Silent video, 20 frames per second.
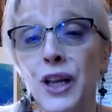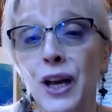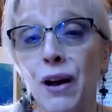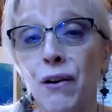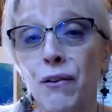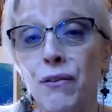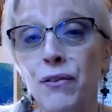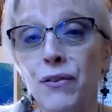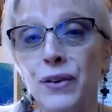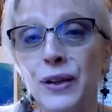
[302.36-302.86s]

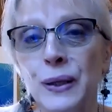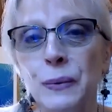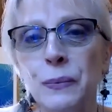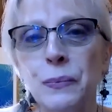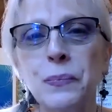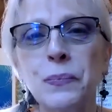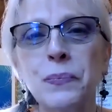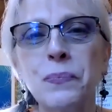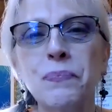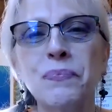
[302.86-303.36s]
love
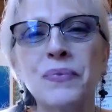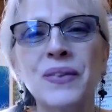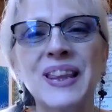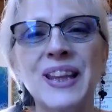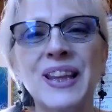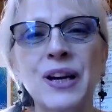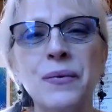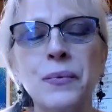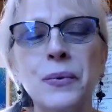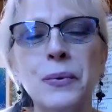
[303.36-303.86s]

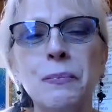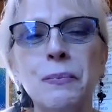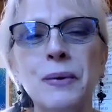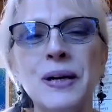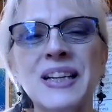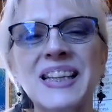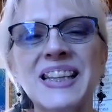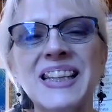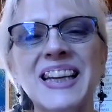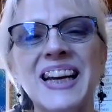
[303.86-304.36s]
they were
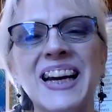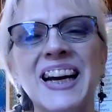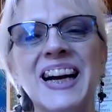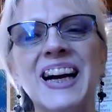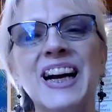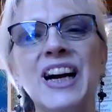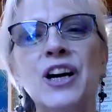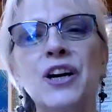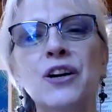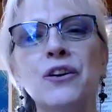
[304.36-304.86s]
meant to
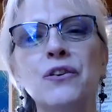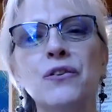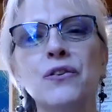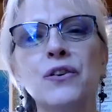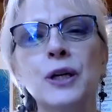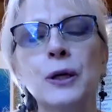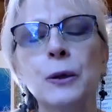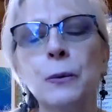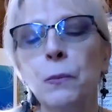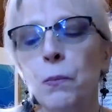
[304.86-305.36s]
have.
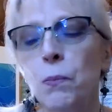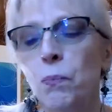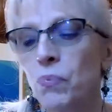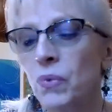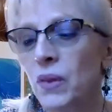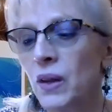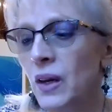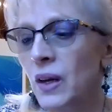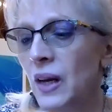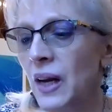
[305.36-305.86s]

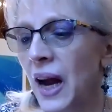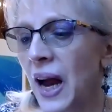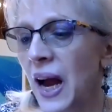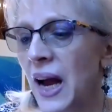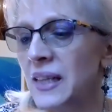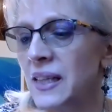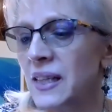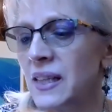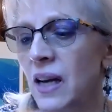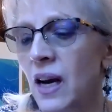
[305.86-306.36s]

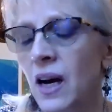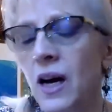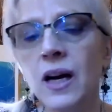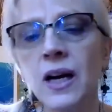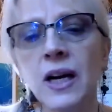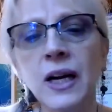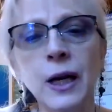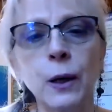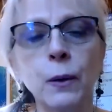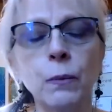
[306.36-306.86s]
At
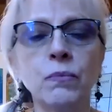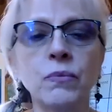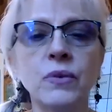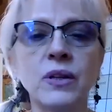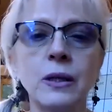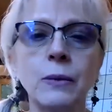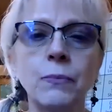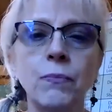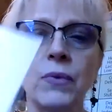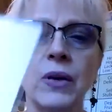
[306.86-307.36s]

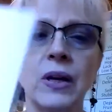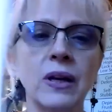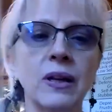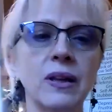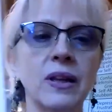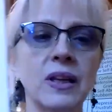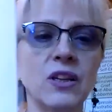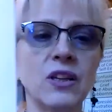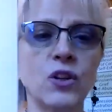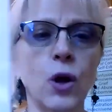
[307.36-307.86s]
times,
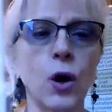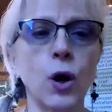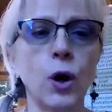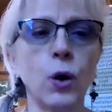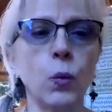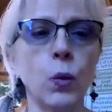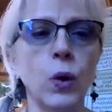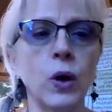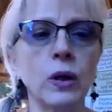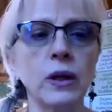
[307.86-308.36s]
these
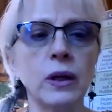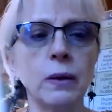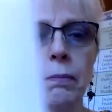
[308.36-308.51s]
heart-wall